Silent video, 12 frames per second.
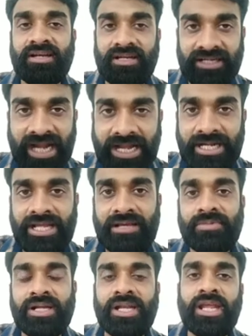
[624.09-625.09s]

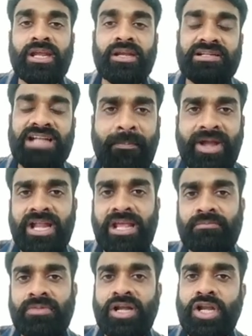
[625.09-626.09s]
crediting money,
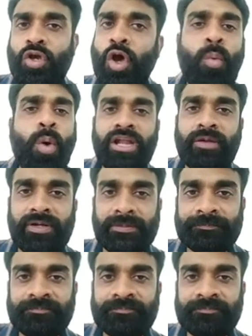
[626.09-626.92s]
debiting money, or whatever,